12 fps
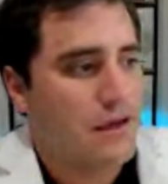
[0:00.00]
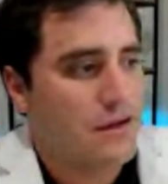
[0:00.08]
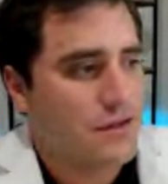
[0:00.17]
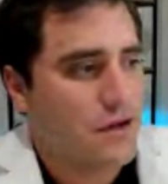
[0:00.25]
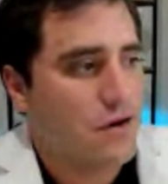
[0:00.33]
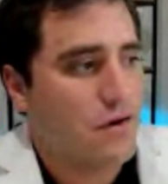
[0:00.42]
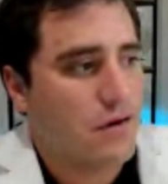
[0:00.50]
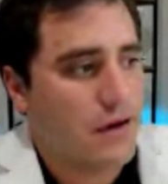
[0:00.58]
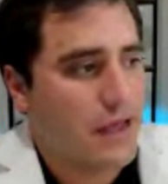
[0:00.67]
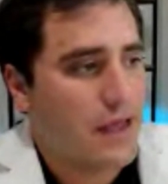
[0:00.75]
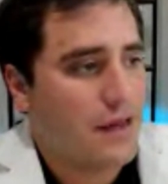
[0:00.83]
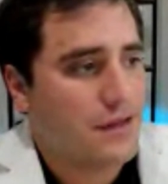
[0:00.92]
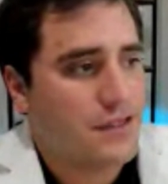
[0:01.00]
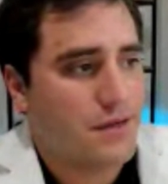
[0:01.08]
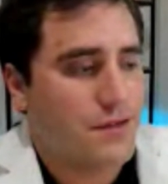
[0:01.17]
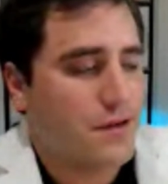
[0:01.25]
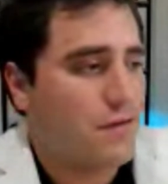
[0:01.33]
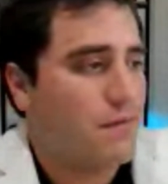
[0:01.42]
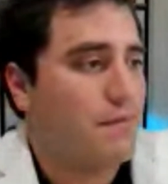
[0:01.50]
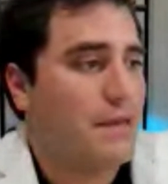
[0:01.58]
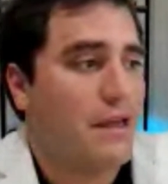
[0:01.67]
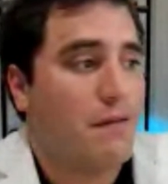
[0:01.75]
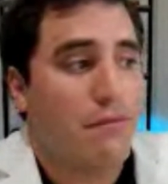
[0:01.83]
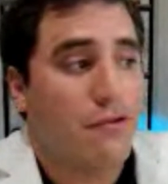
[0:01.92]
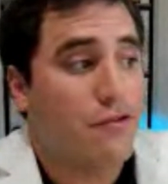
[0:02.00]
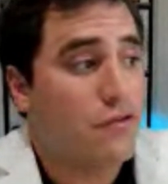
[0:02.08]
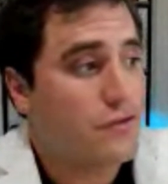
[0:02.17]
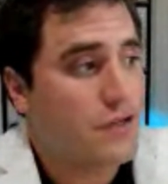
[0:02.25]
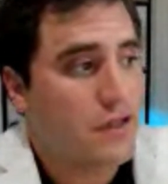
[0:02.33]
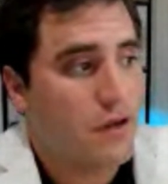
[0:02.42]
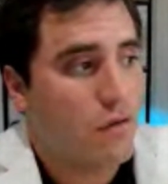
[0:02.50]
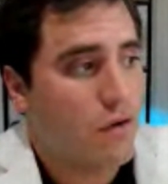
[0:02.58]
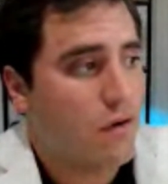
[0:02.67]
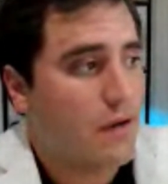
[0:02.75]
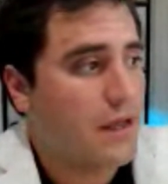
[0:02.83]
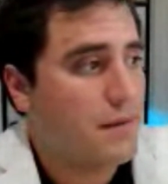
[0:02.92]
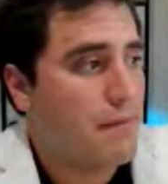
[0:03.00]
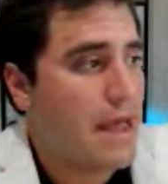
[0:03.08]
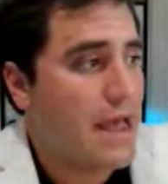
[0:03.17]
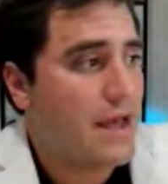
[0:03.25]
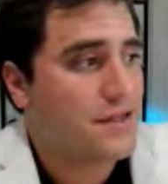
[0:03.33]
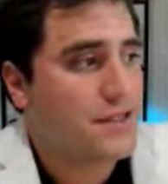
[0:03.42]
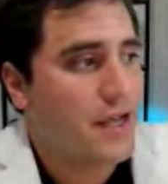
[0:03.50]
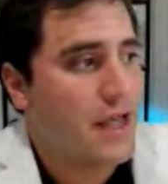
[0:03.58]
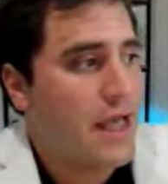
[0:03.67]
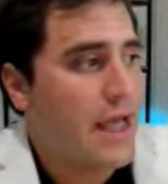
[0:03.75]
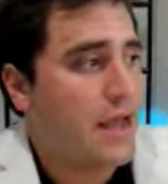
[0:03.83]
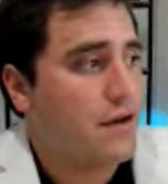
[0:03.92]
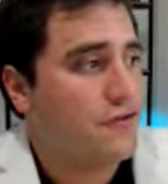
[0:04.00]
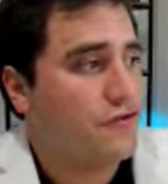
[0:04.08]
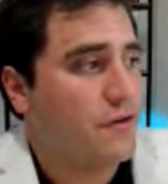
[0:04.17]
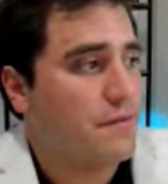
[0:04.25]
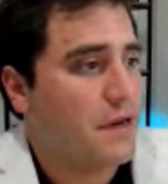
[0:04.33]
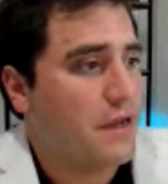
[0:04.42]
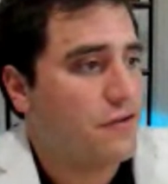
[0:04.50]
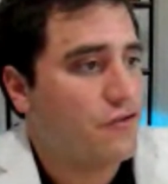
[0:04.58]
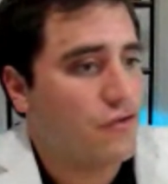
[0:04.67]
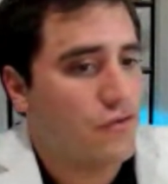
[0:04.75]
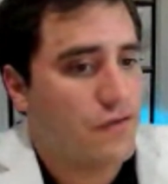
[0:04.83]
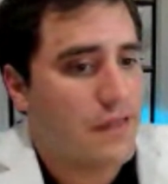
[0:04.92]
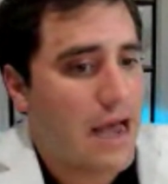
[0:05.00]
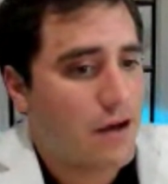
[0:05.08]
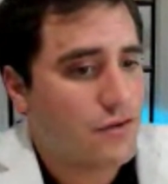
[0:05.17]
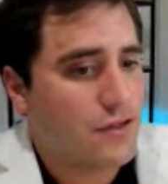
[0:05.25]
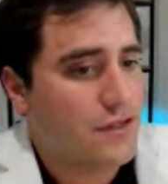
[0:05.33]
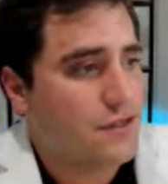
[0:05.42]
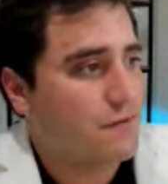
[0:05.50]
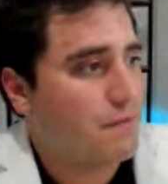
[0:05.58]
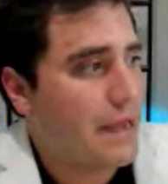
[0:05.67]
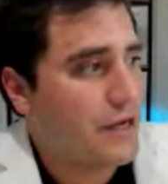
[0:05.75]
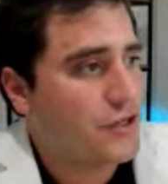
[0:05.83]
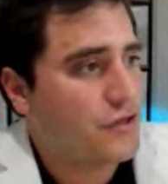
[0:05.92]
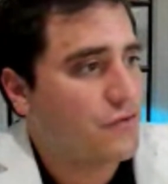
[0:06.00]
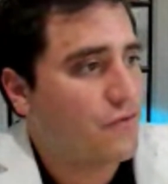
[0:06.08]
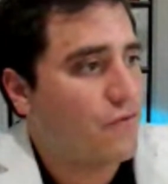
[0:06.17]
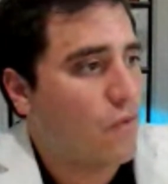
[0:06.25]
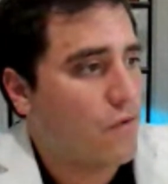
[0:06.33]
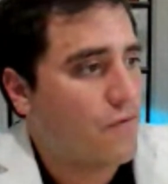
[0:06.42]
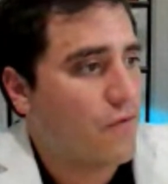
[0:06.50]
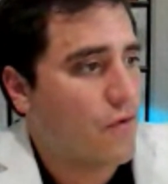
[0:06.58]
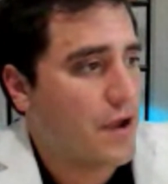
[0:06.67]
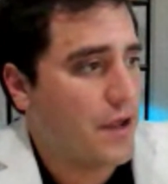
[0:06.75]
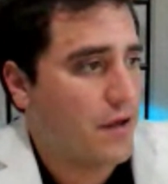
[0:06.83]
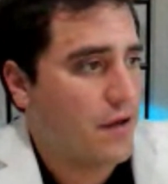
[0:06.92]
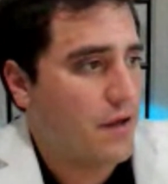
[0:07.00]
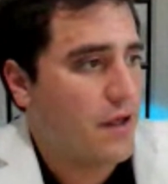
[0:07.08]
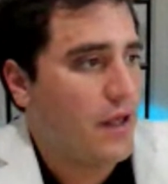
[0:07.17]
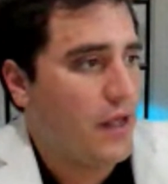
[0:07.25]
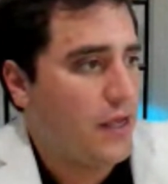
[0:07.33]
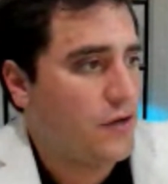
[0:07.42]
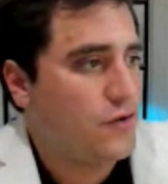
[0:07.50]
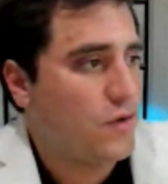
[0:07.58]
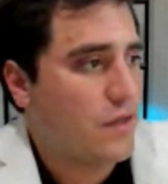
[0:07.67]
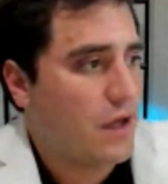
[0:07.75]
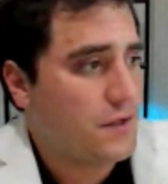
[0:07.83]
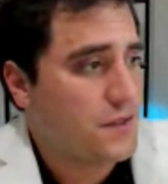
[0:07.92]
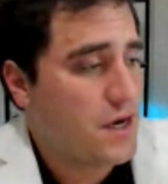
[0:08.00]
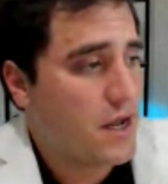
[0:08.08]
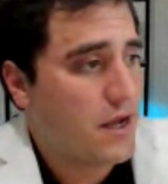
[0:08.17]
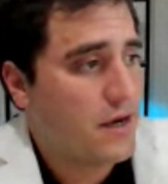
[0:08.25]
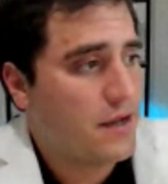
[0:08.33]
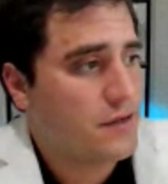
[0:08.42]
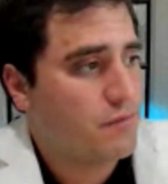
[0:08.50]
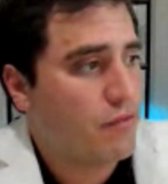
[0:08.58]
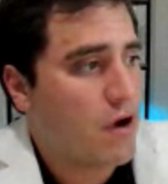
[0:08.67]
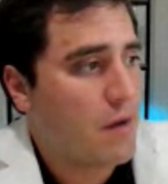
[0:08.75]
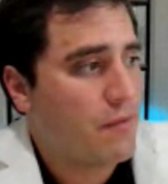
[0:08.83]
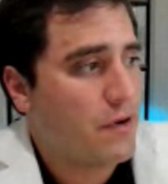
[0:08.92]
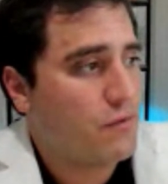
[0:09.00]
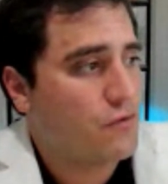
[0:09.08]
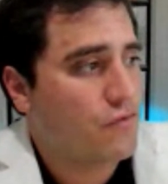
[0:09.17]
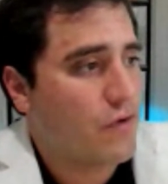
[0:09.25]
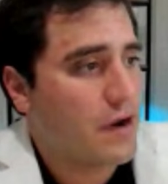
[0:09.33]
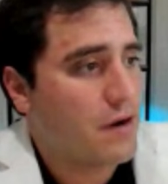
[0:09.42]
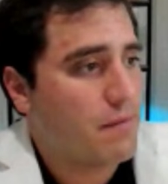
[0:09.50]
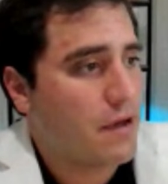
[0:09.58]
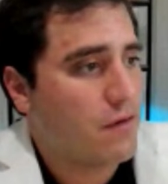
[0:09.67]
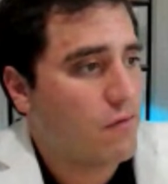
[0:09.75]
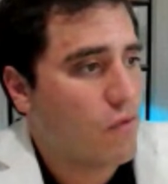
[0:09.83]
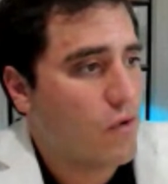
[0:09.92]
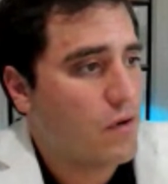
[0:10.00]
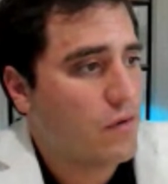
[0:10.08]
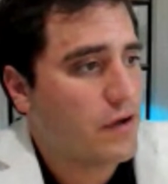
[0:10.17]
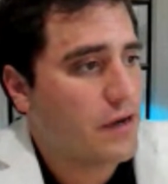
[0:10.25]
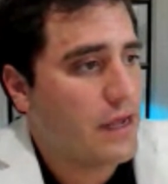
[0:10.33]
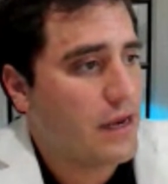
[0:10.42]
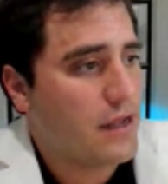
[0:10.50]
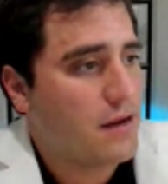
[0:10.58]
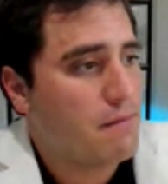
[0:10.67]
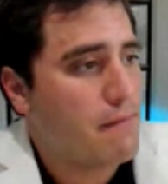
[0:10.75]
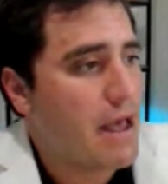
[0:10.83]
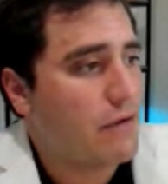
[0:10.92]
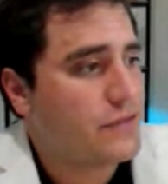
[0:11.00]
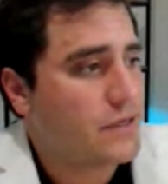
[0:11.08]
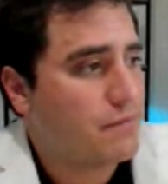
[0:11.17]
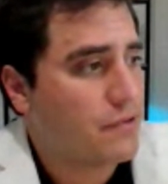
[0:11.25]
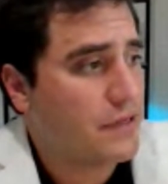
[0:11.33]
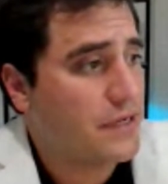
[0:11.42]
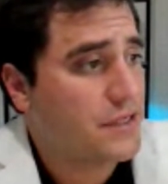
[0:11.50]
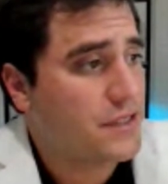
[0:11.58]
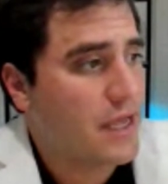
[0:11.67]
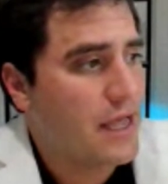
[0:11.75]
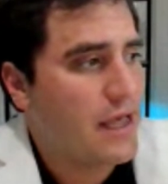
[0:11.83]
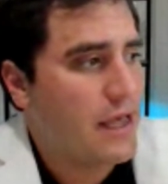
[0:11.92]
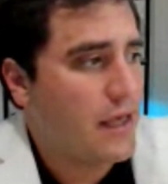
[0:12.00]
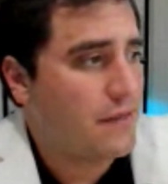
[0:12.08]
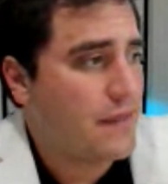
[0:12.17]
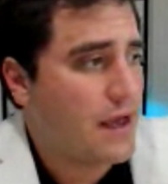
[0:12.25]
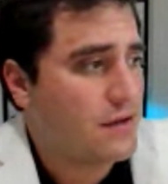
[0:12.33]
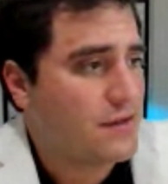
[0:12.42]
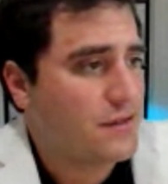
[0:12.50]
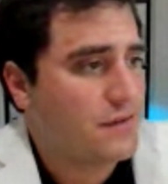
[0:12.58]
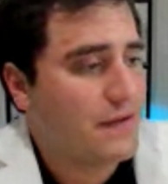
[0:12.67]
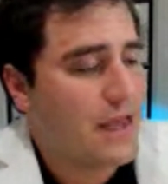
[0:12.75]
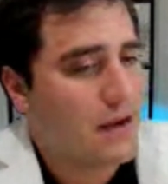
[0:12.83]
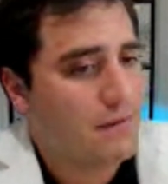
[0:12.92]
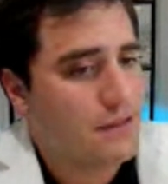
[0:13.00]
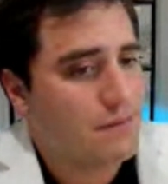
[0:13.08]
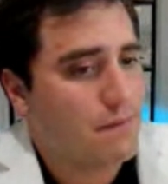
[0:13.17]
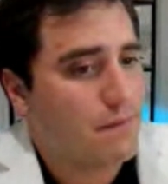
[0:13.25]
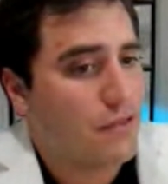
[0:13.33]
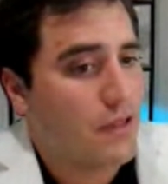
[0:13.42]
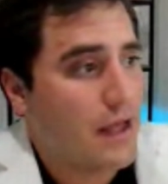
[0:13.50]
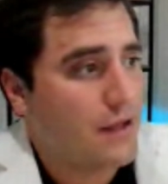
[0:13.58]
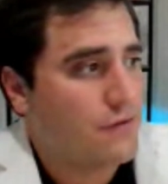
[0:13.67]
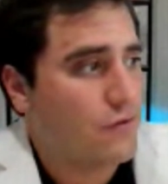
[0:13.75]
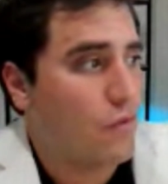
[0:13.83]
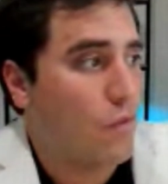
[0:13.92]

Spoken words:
So again, Simpson began producing the oil in mass and distributing it to thousands of patients for free. In 2009, his property was raided by the Royal Canadian Mounted Police, and thousands of cannabis plants